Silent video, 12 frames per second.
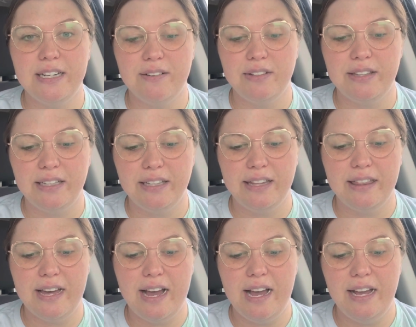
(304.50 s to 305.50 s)
and everything like
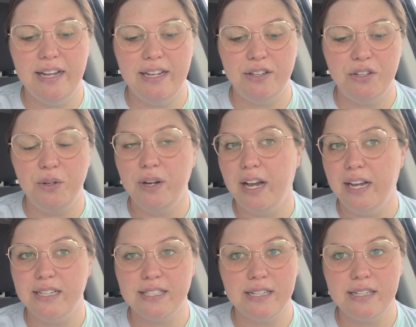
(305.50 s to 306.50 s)
that. And you
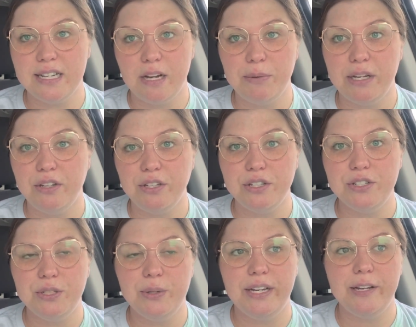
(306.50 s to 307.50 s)
guys can tell me how you're
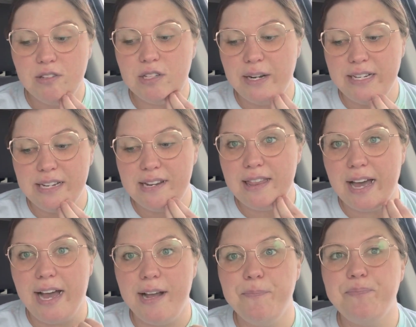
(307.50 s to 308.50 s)
doing. So I did
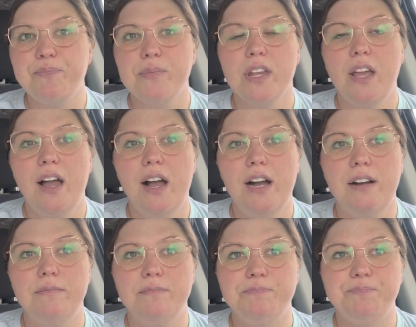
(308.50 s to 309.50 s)
that.
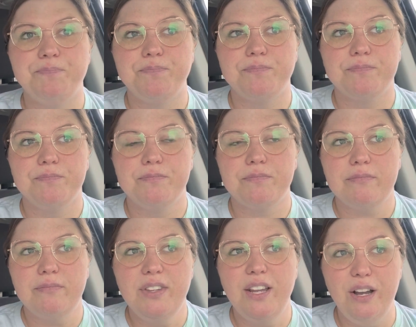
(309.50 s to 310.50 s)
Um,
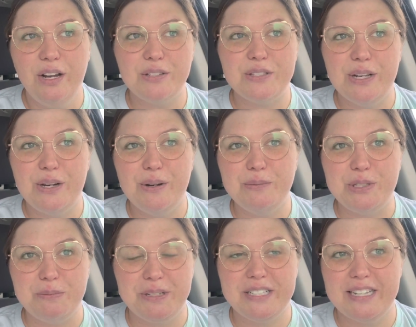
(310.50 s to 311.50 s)
also, I'm
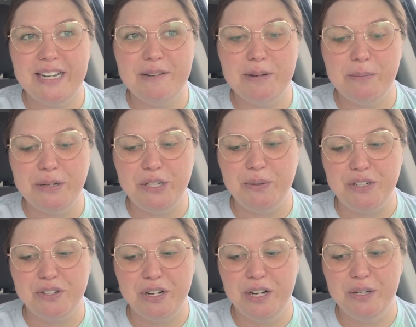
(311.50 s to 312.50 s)
super excited about my new
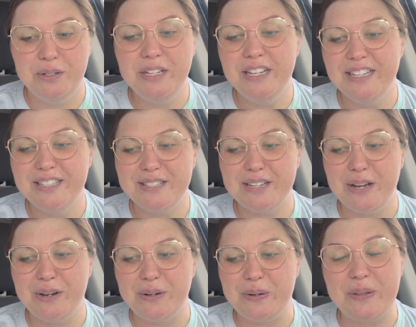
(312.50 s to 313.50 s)
intro,
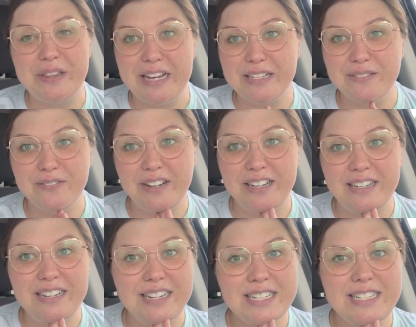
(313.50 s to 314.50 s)
so that's fun
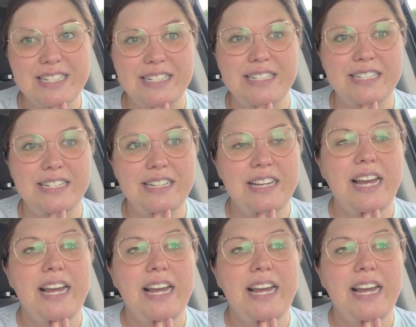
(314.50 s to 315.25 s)
and exciting.